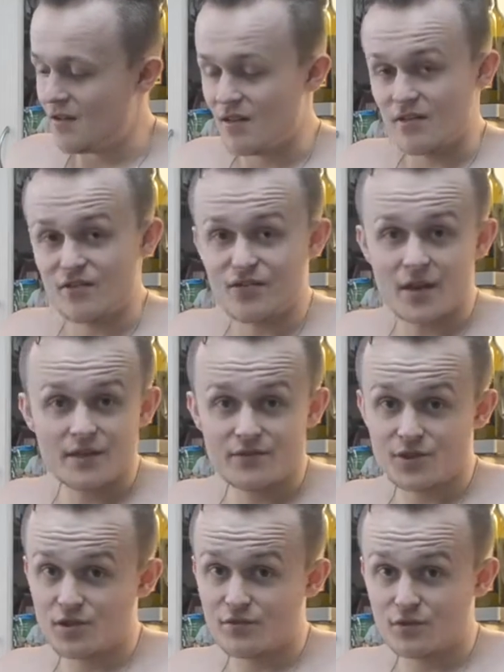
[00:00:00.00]
And a fiver
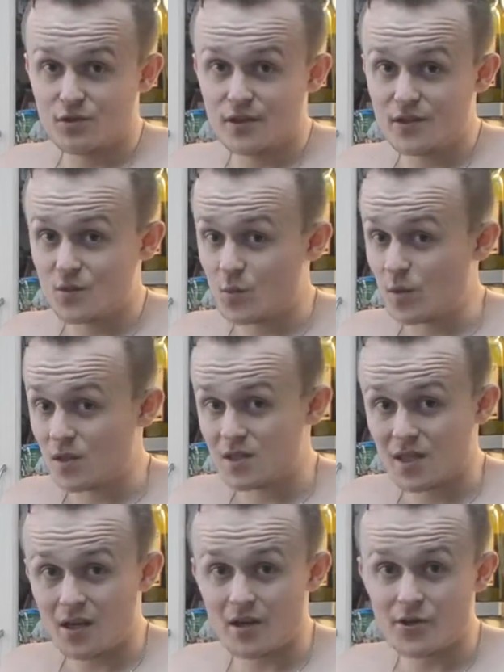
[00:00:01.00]
just for 2 litres of water,
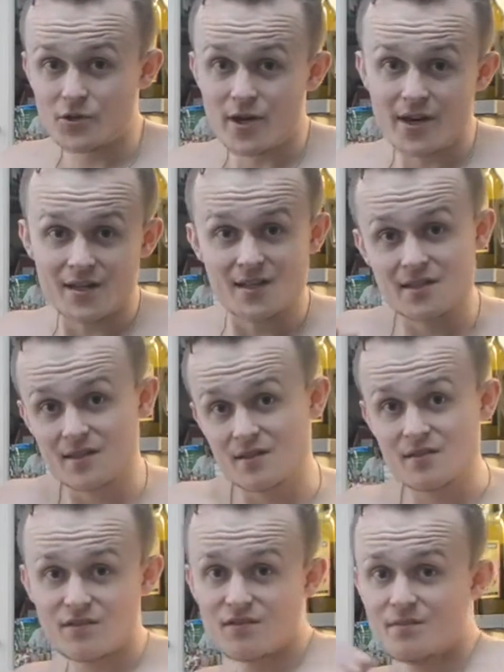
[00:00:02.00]
stay hydrated.
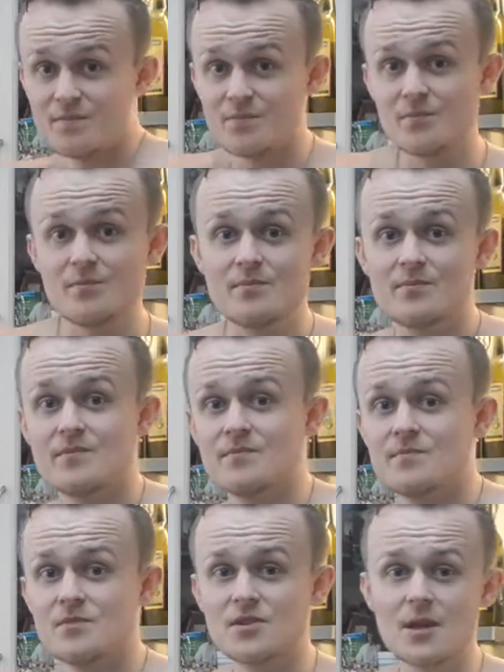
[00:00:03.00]

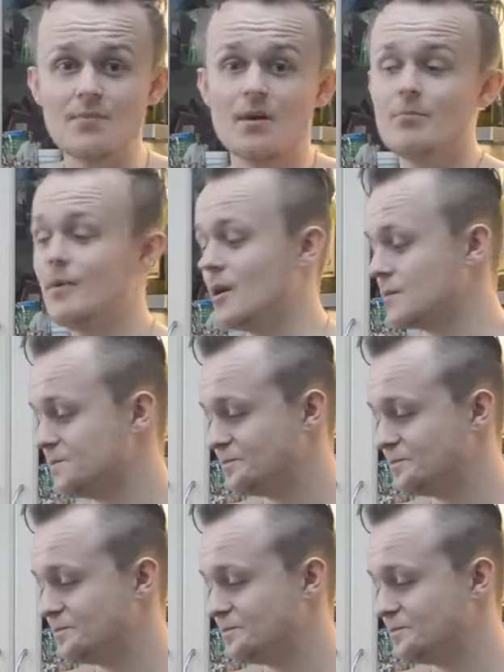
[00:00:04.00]
Stay pumping,